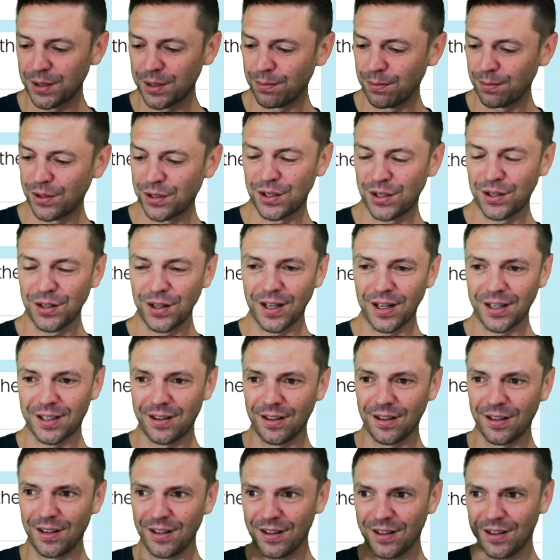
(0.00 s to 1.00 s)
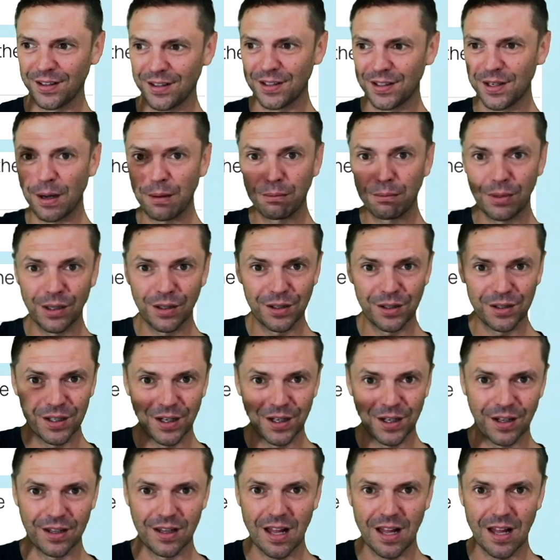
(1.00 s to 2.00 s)
much like the tumblers in
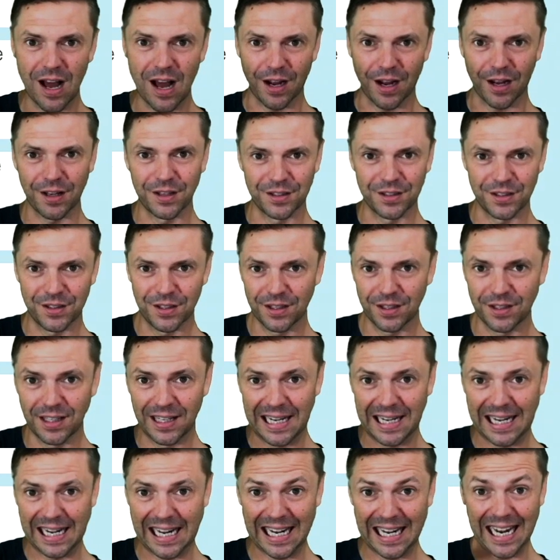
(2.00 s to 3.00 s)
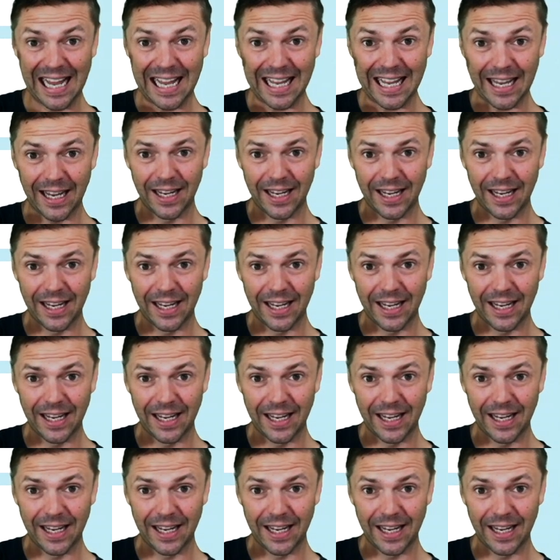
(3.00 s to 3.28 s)
a lock, and suddenly click,